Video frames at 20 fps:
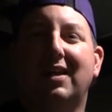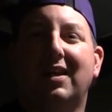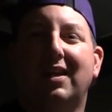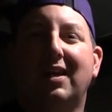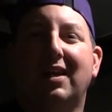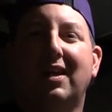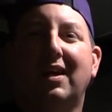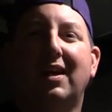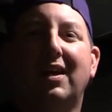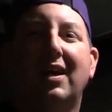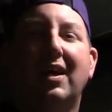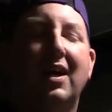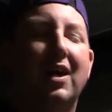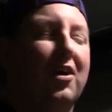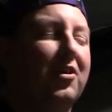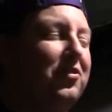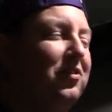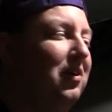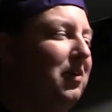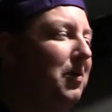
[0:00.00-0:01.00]
Probably.
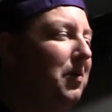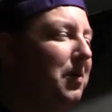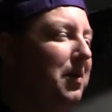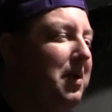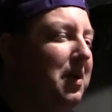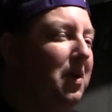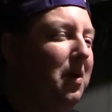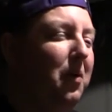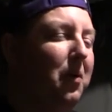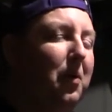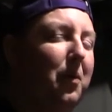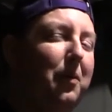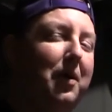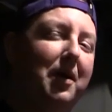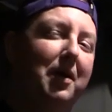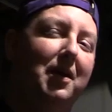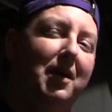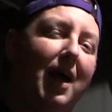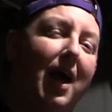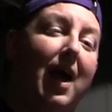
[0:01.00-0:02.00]
So, you know,
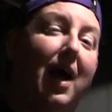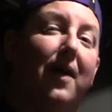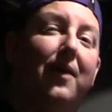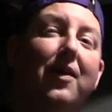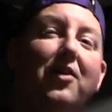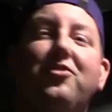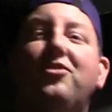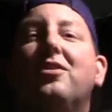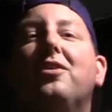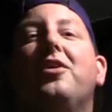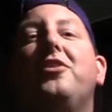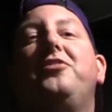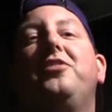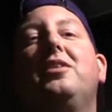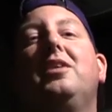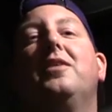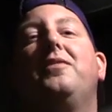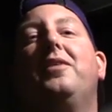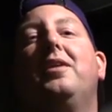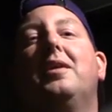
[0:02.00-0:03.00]
yeah, that's still a
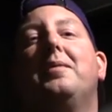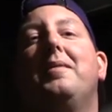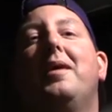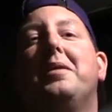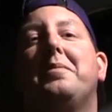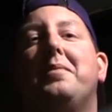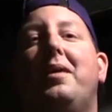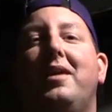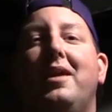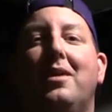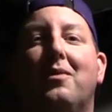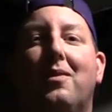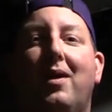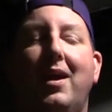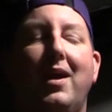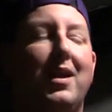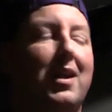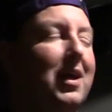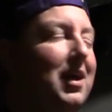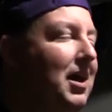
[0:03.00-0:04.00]
significant amount of money,
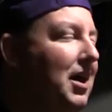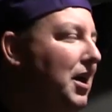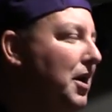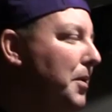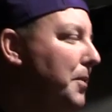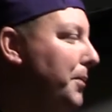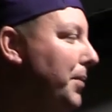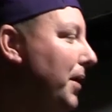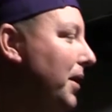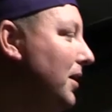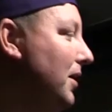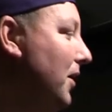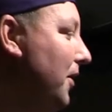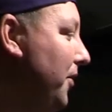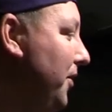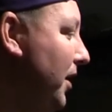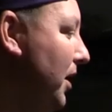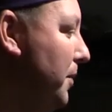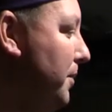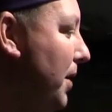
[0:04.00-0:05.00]
right? But
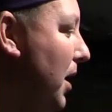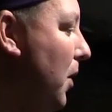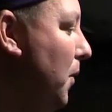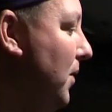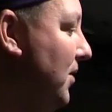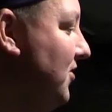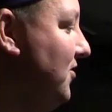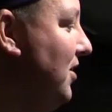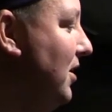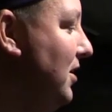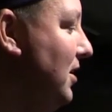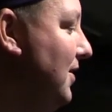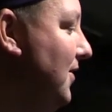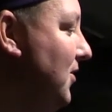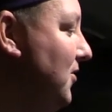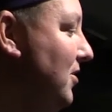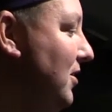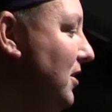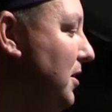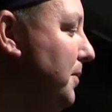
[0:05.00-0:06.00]
think about what's sitting in
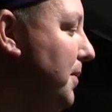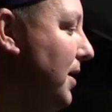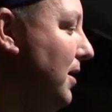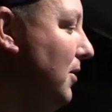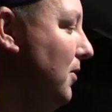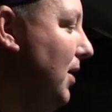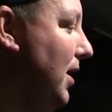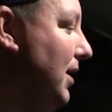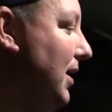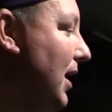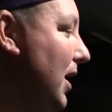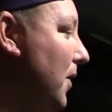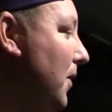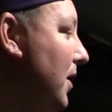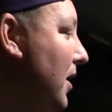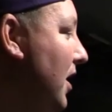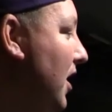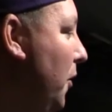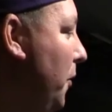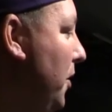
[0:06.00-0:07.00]
this incubator right now.
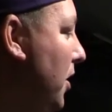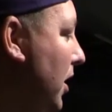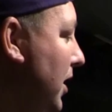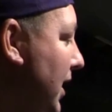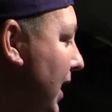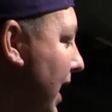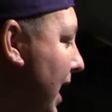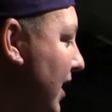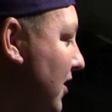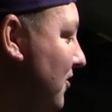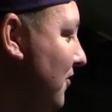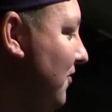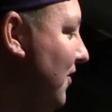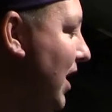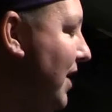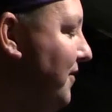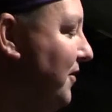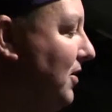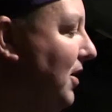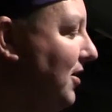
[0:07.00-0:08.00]
We already hatched
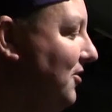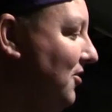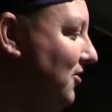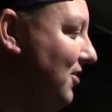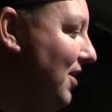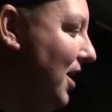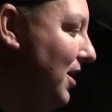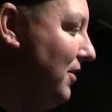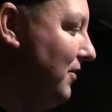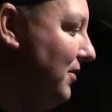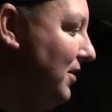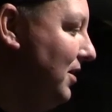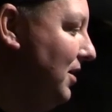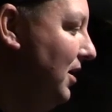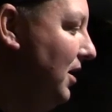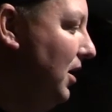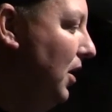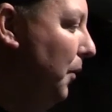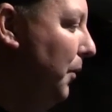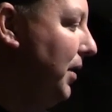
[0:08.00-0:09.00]
5 clutches out of it.
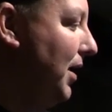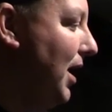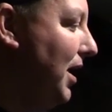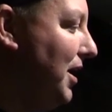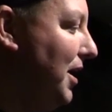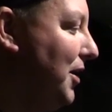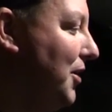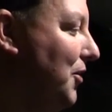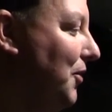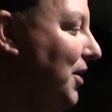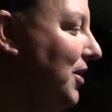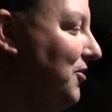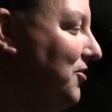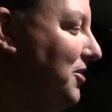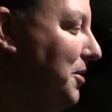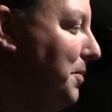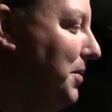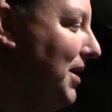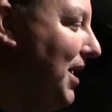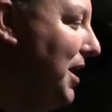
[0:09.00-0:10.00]
We got a Klitz
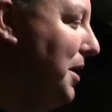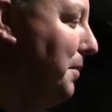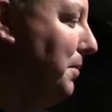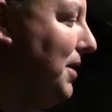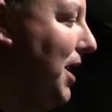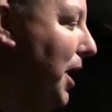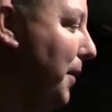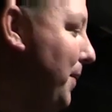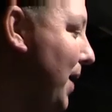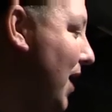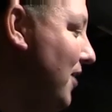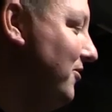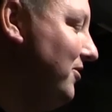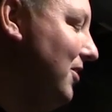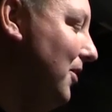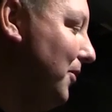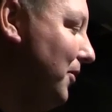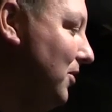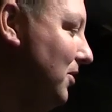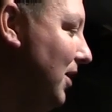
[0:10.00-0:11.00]
to Banana Black
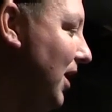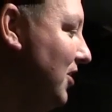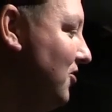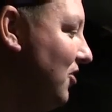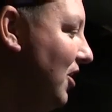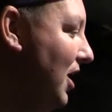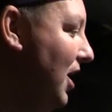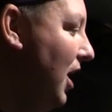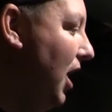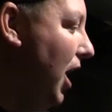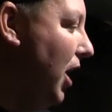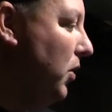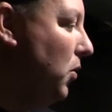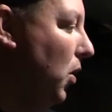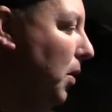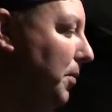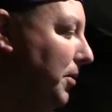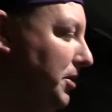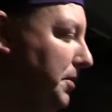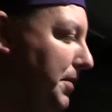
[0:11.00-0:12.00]
Pastel clutch, a
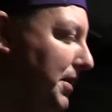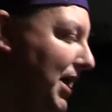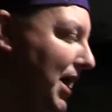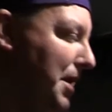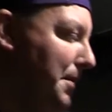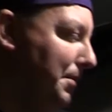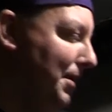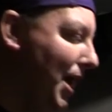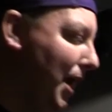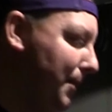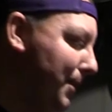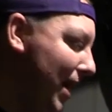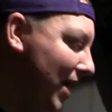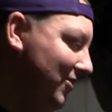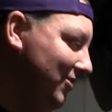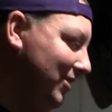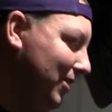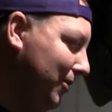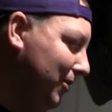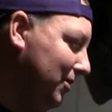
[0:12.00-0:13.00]
normal to Banana Black
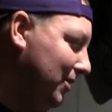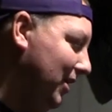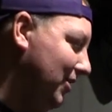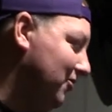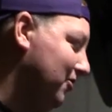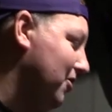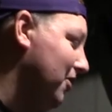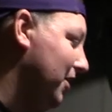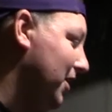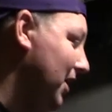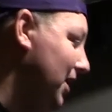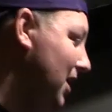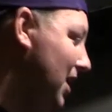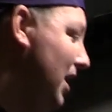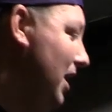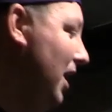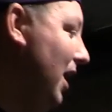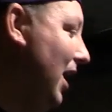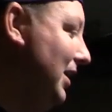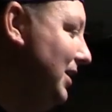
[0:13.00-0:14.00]
Pastel clutch cooking,
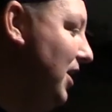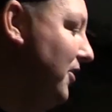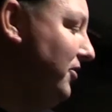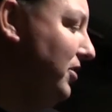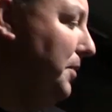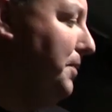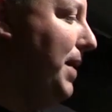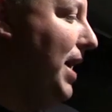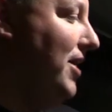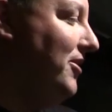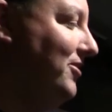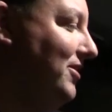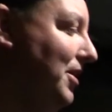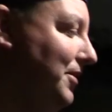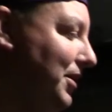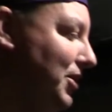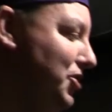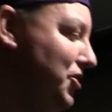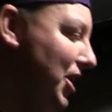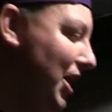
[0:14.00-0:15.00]
a lesser pastel
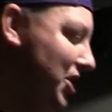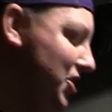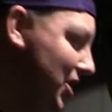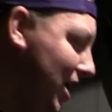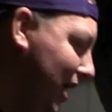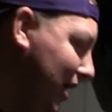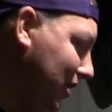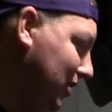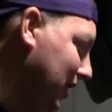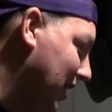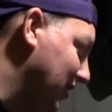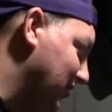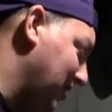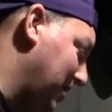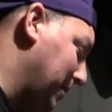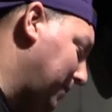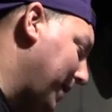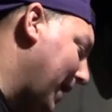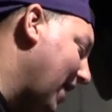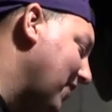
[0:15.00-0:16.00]
to GHI clutch, and
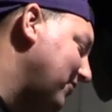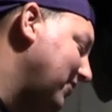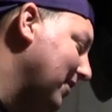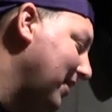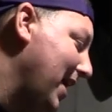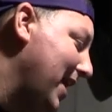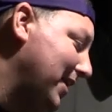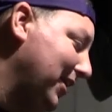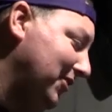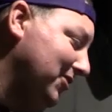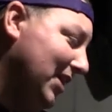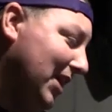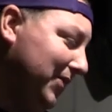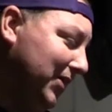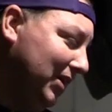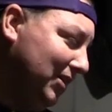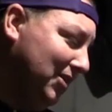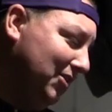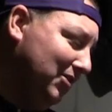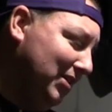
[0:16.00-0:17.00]
a pastel head
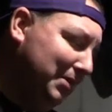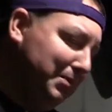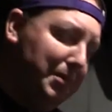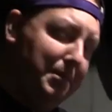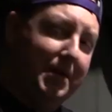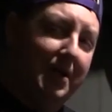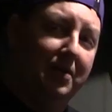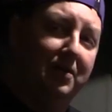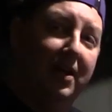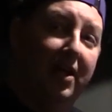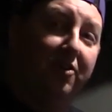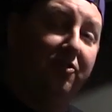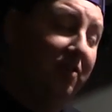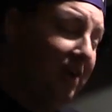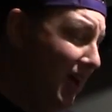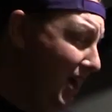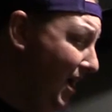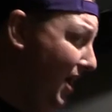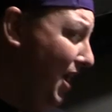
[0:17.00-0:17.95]
exanthic to zebra bee clutch.